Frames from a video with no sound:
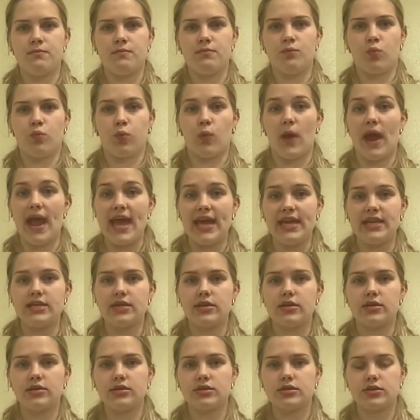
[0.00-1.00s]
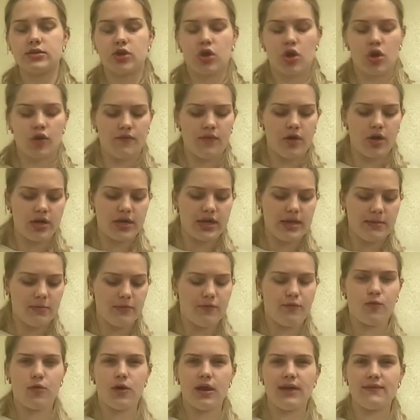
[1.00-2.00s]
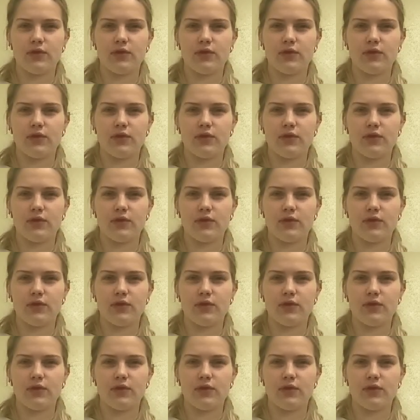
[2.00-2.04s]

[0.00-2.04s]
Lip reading: read Kurt Vonnegut before.